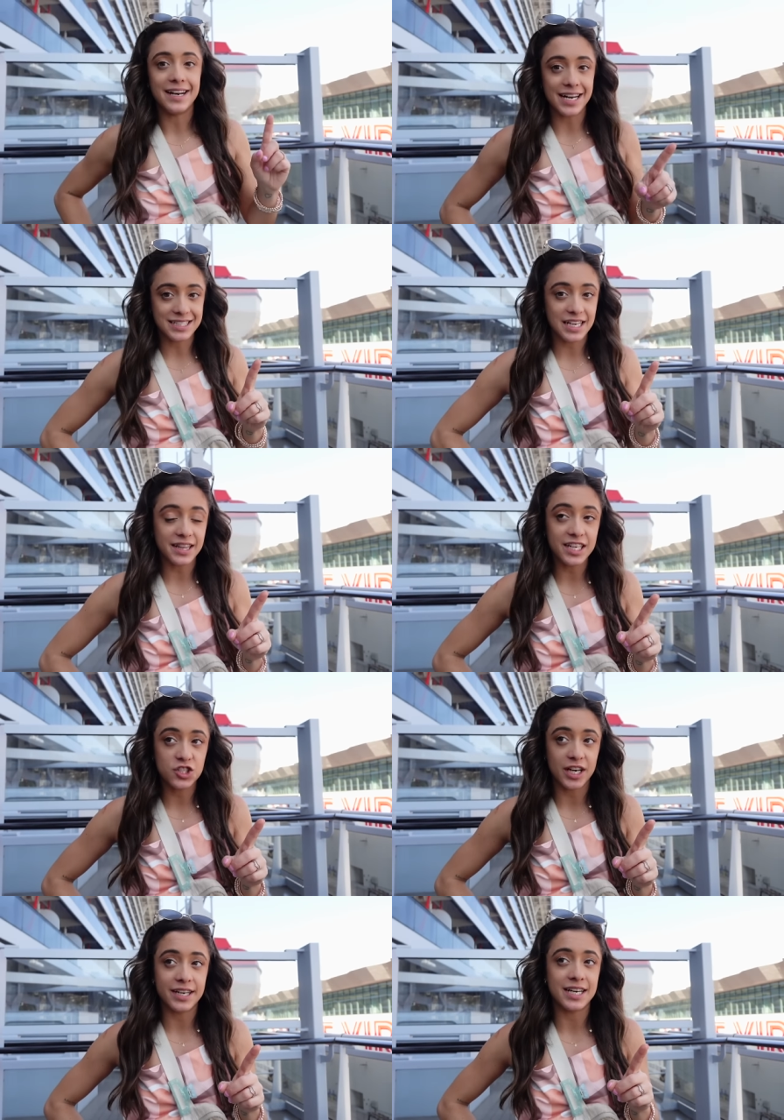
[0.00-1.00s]
Next on the
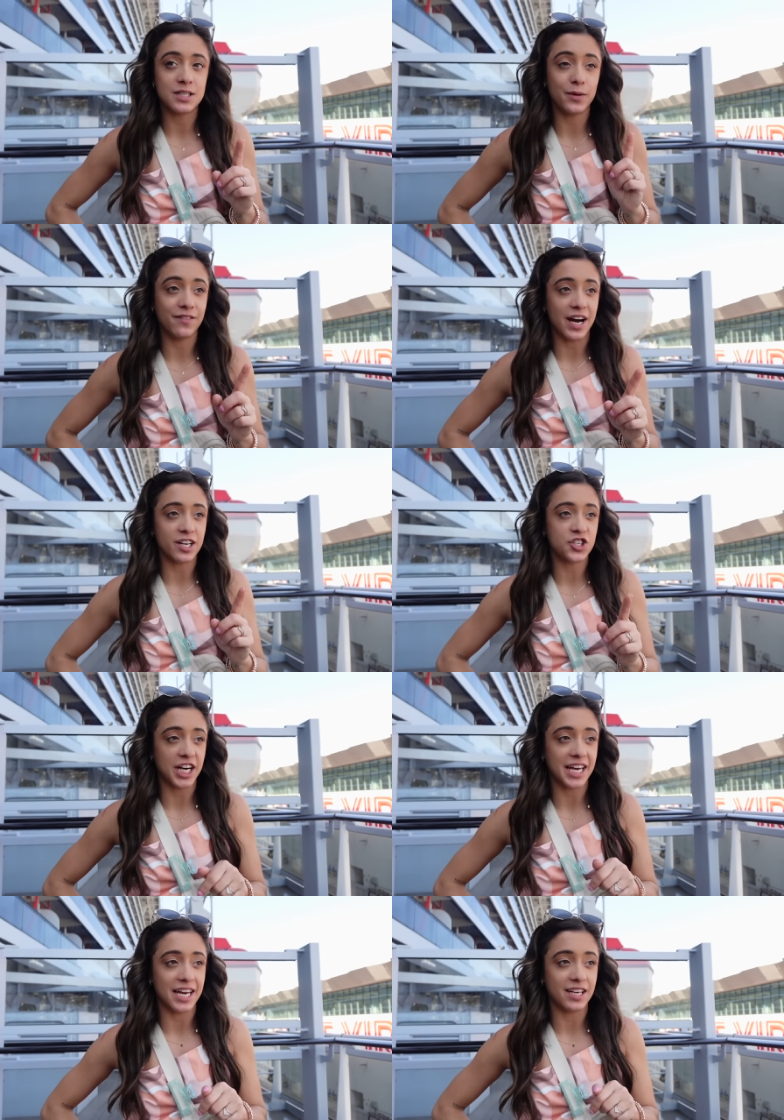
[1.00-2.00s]
agenda is we've gotta
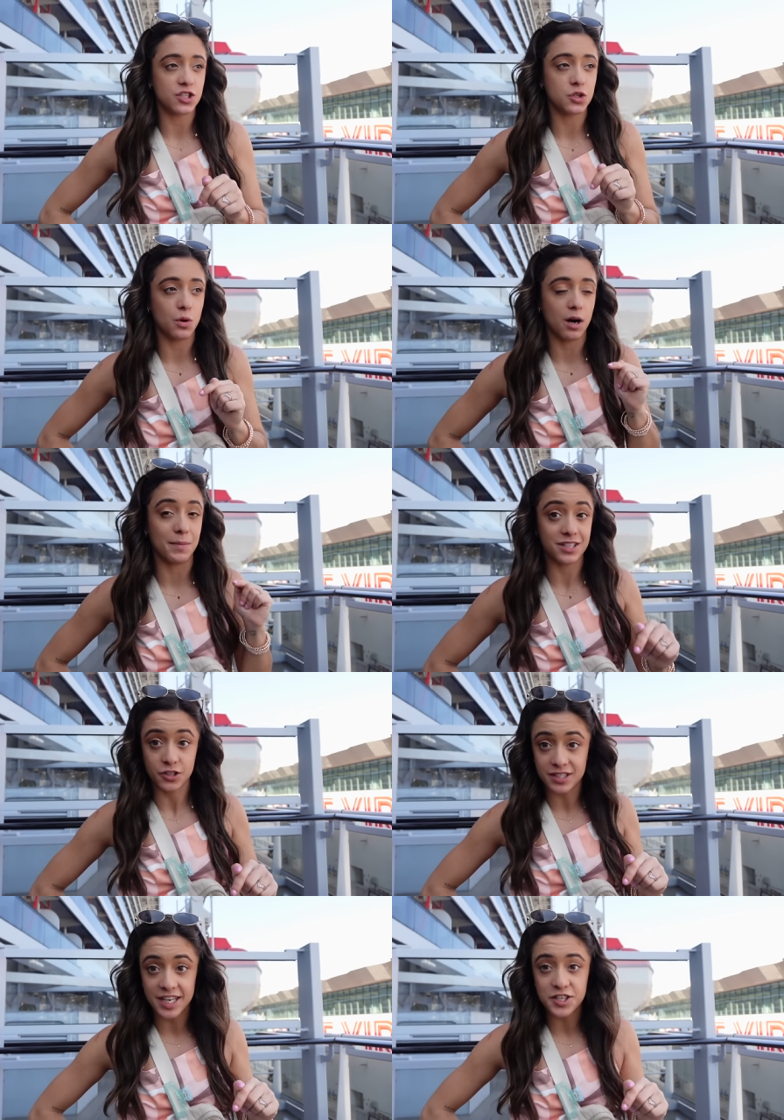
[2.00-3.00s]
check in to our
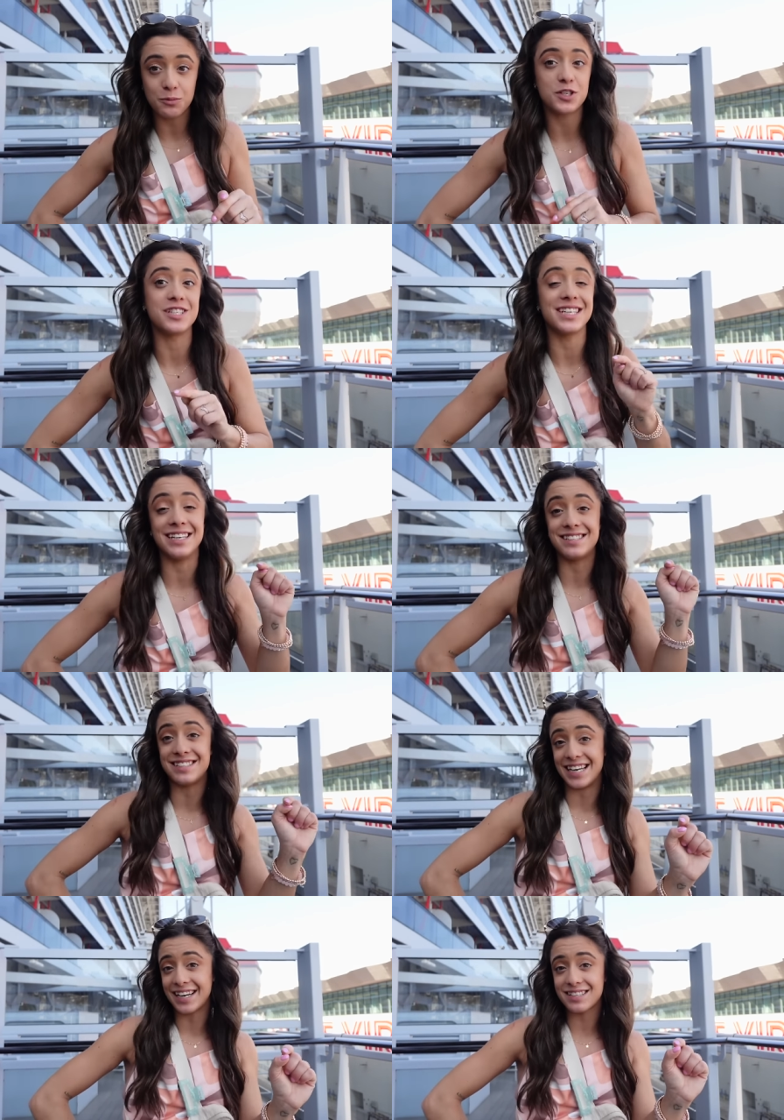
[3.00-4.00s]
muster station, which is
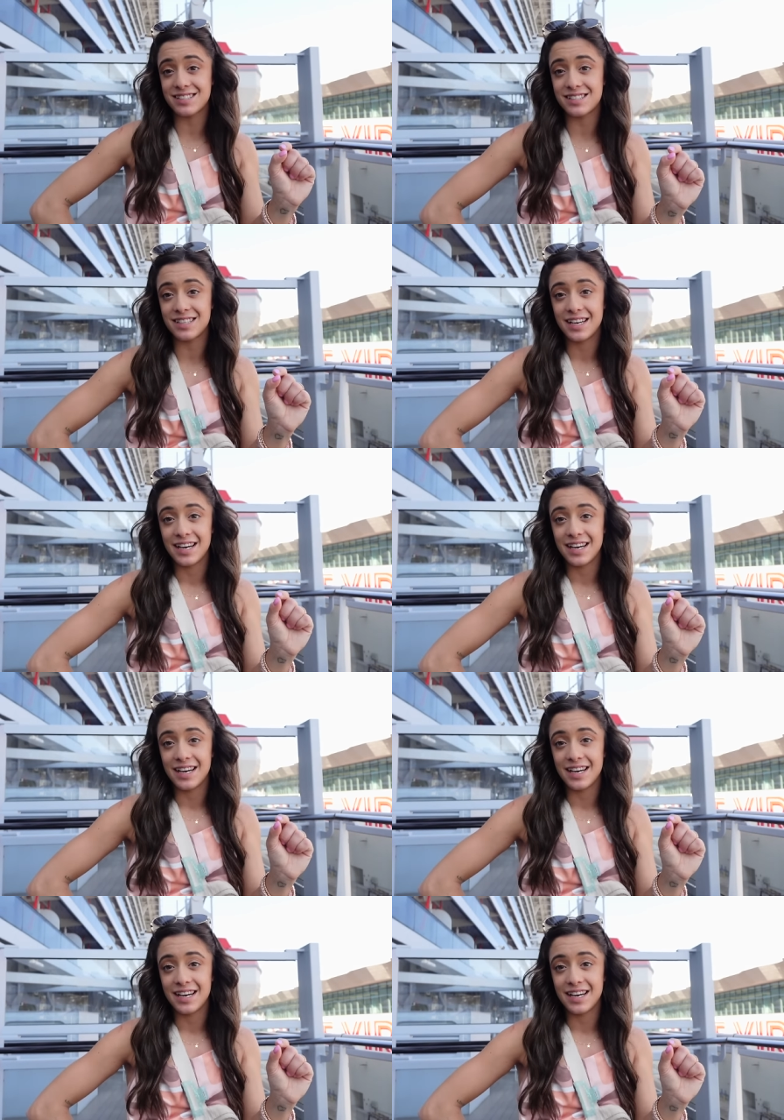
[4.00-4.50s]
E6.